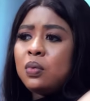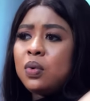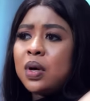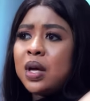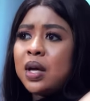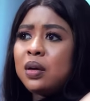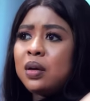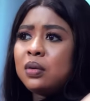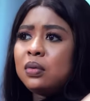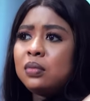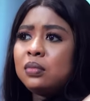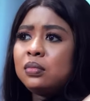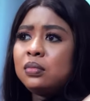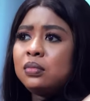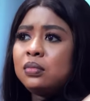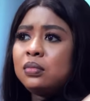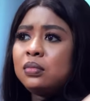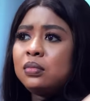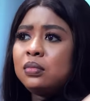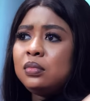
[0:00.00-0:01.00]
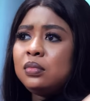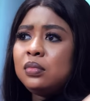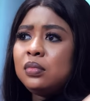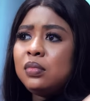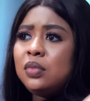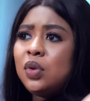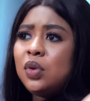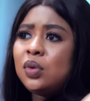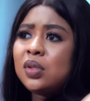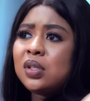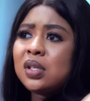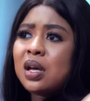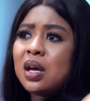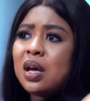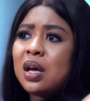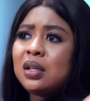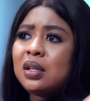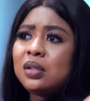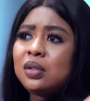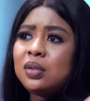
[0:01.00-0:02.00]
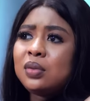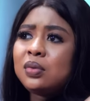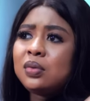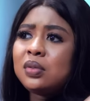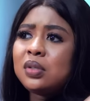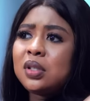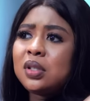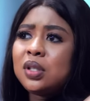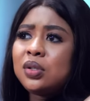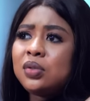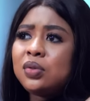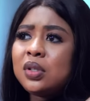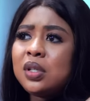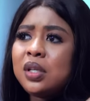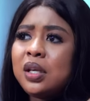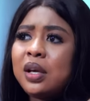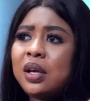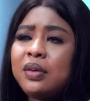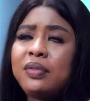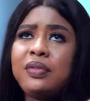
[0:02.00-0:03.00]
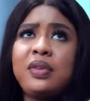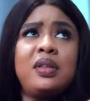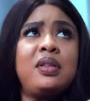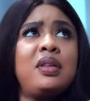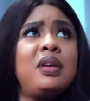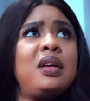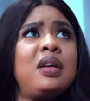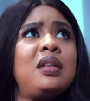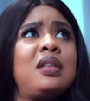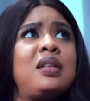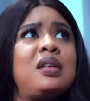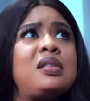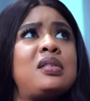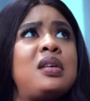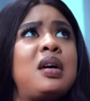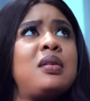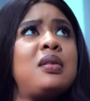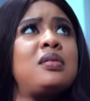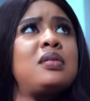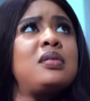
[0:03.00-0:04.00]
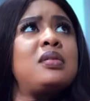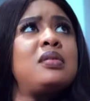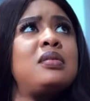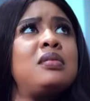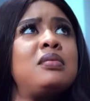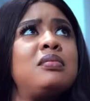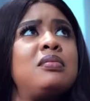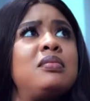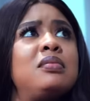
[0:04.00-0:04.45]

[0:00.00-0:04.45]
Well, Nusa handles literally everything in this house.